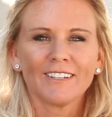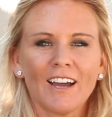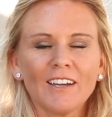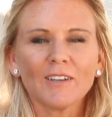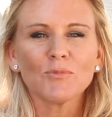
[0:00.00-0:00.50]

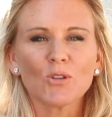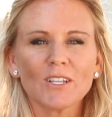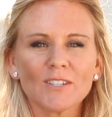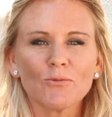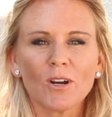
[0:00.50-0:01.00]
Hi, I'm
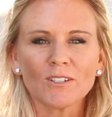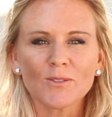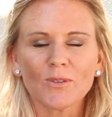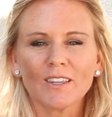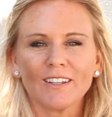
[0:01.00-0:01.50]
Tracy
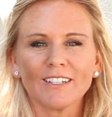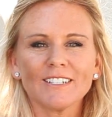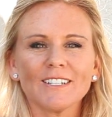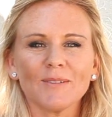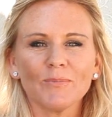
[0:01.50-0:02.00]
Ross with the
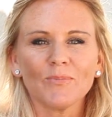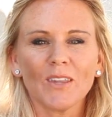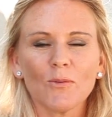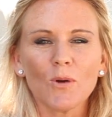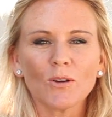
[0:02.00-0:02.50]
Lund Team,
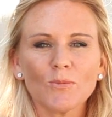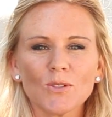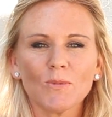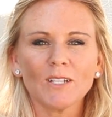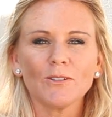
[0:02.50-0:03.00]
and welcome
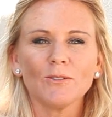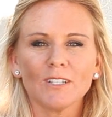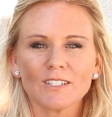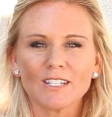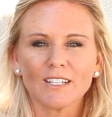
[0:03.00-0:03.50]
to my new
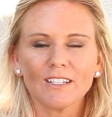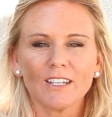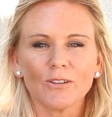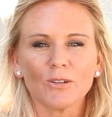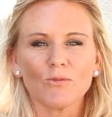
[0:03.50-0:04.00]
listing
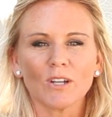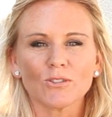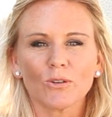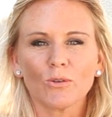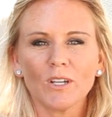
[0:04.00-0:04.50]
here in
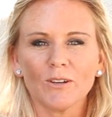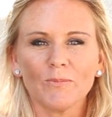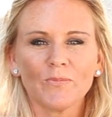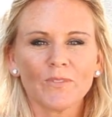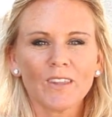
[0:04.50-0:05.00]
Rancho Carrillo,
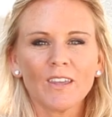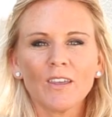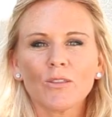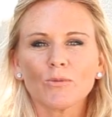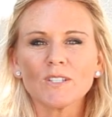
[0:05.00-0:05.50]

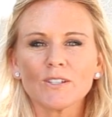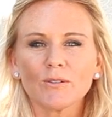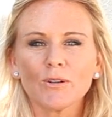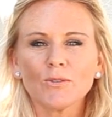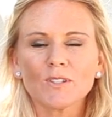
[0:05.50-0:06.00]

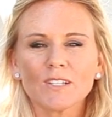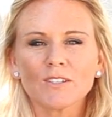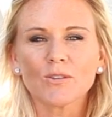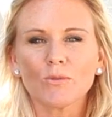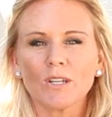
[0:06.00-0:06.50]

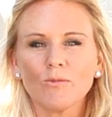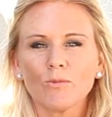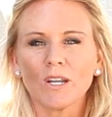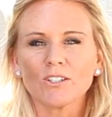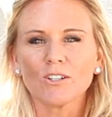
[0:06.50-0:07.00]
3063
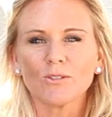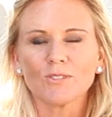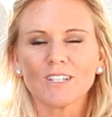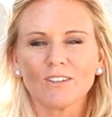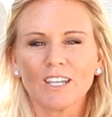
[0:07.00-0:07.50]
Rancho
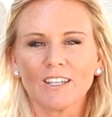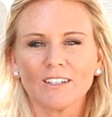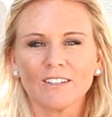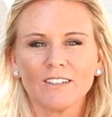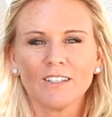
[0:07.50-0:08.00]
Del Canon.